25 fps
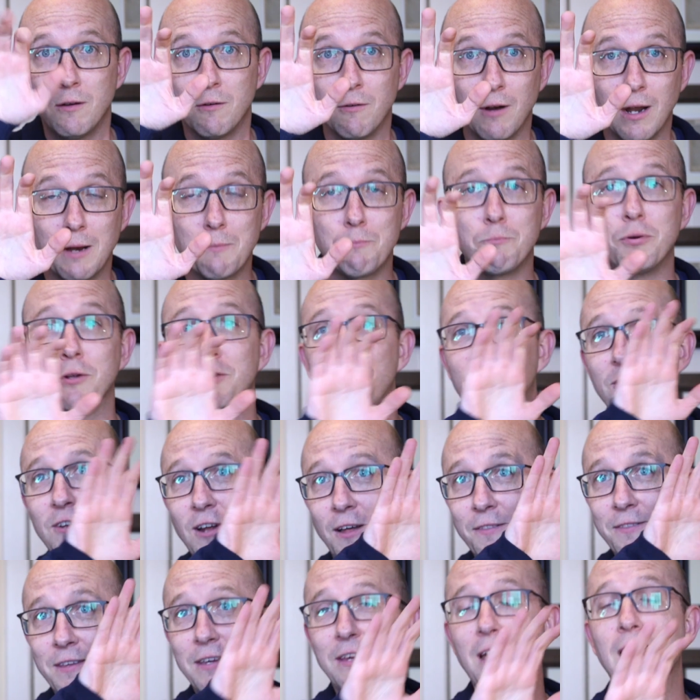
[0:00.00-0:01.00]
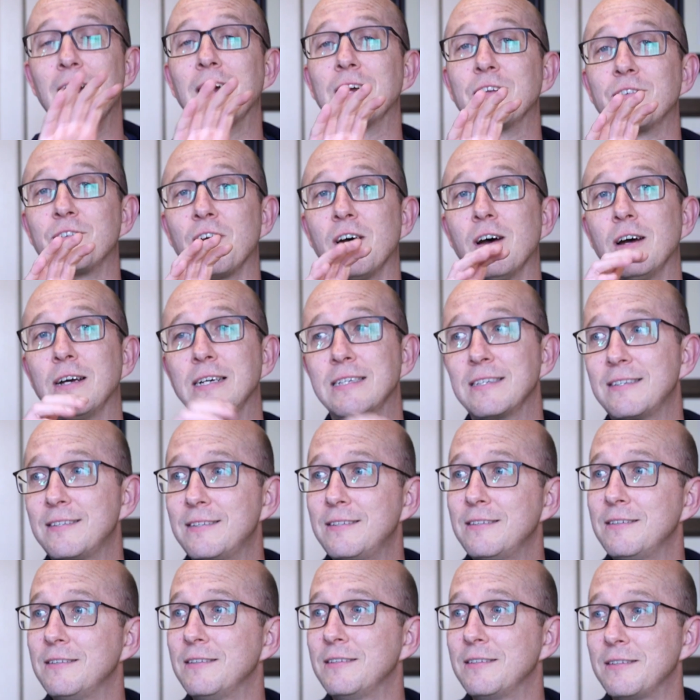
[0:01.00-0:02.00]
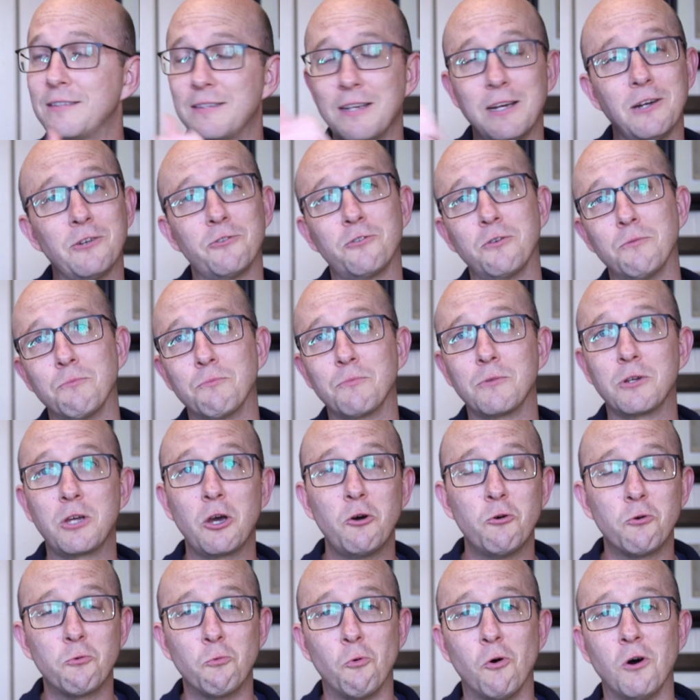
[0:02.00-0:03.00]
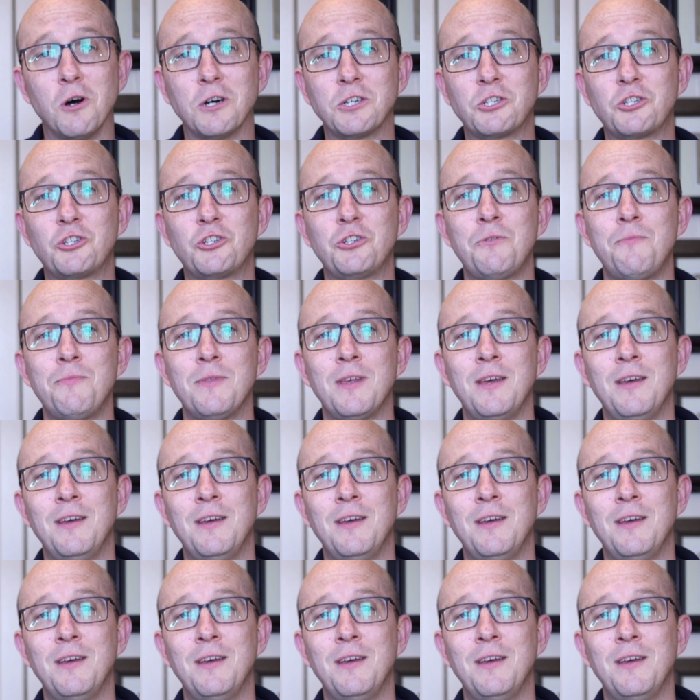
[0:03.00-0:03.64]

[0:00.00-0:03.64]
right? Puts it on the guy's eyes, tells him, go and wash,